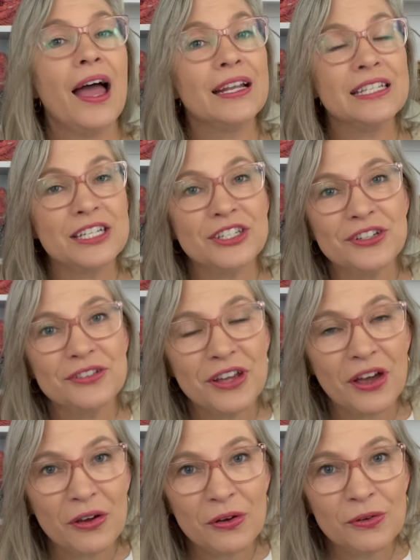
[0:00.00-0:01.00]
did you
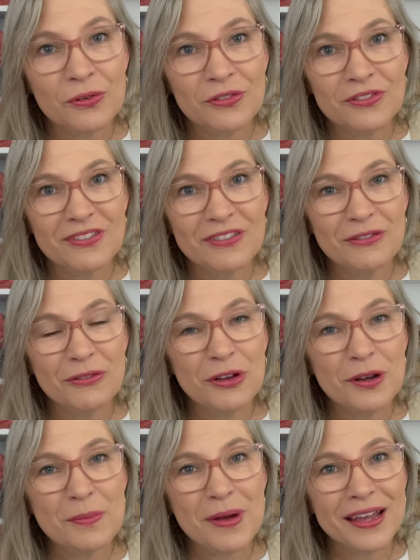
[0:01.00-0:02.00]
know one
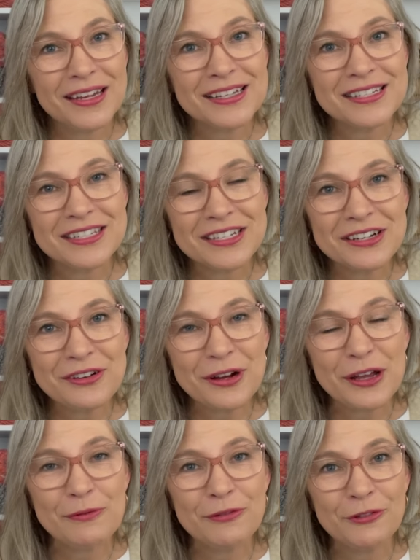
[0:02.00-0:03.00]
of my
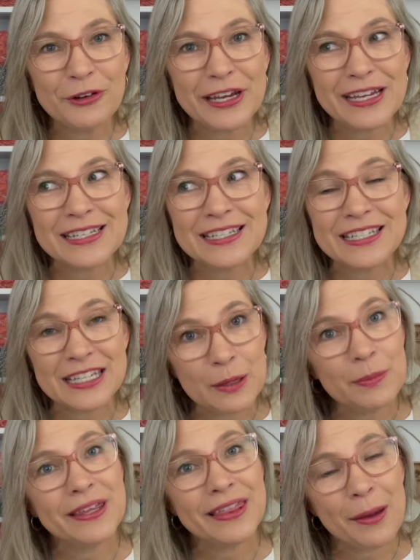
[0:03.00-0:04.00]
Instagram friends sent
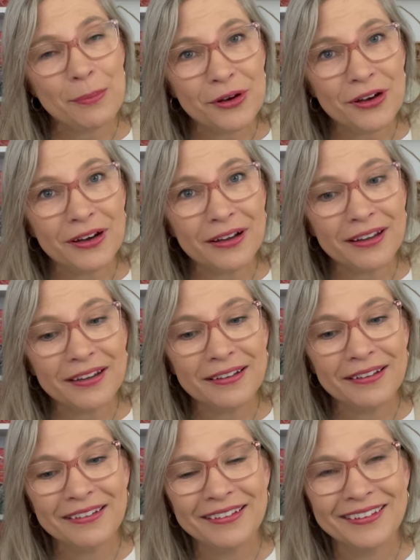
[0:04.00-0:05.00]
me that book?
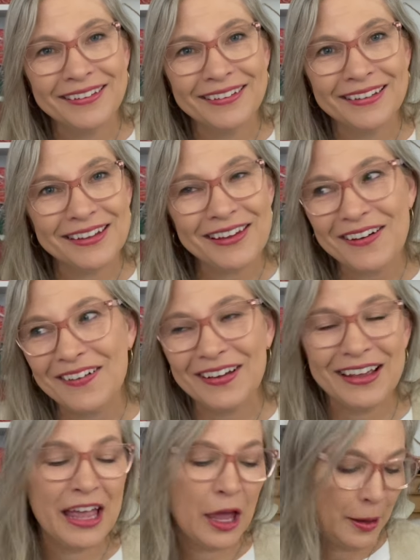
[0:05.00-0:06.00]
Y'all,
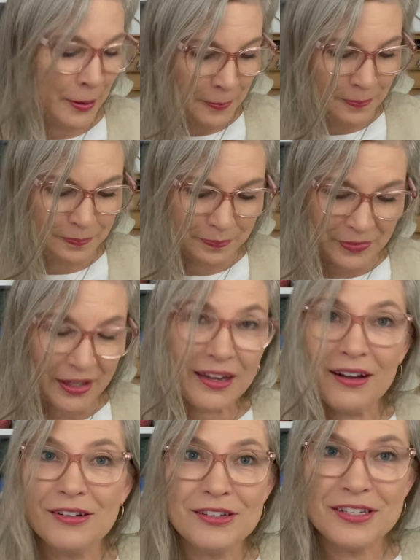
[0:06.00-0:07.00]

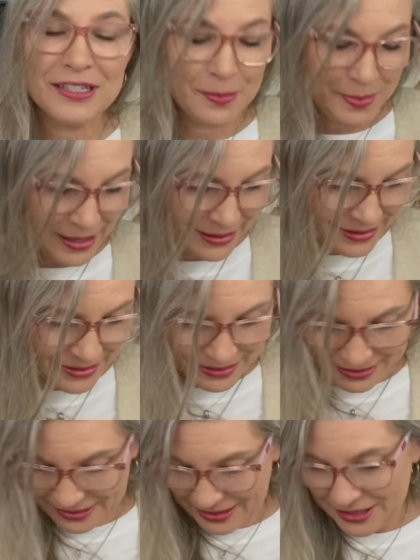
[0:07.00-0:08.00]
y'all are just the best.
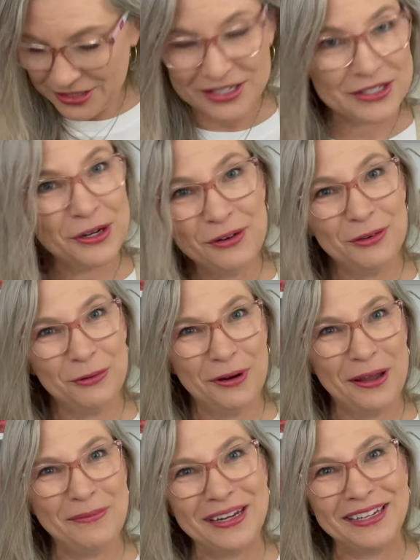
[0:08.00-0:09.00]
It's just
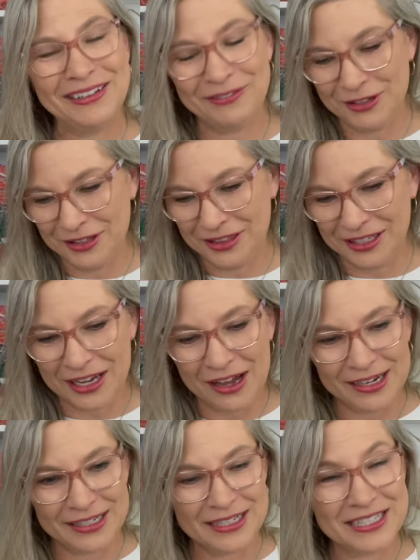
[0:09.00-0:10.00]
overwhelming with the
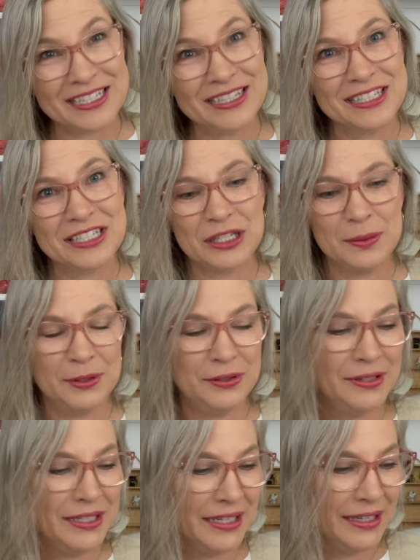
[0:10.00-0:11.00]
kindness in this
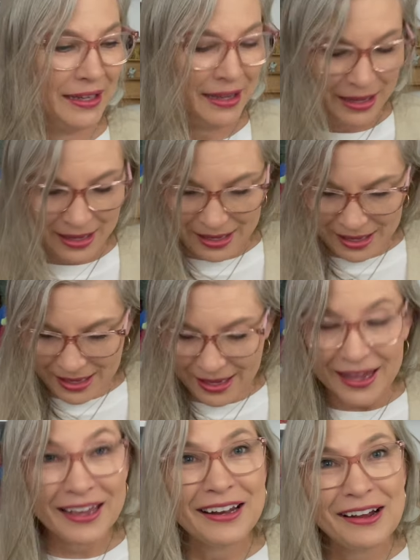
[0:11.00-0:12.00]
community.
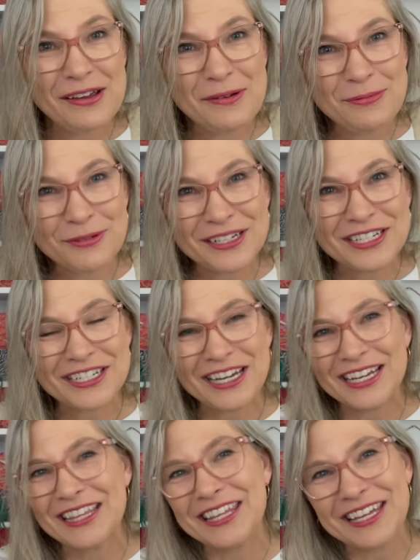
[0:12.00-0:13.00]
And I
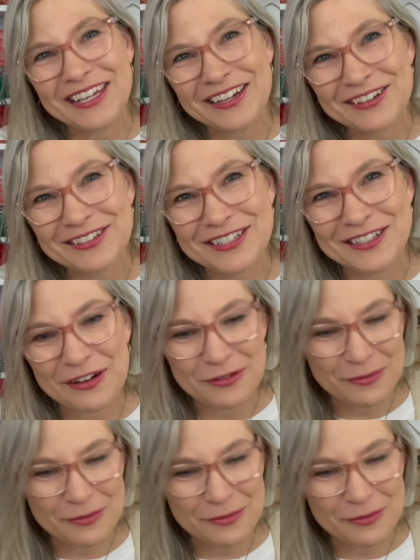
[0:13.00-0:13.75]
appreciate it. Thank y'all so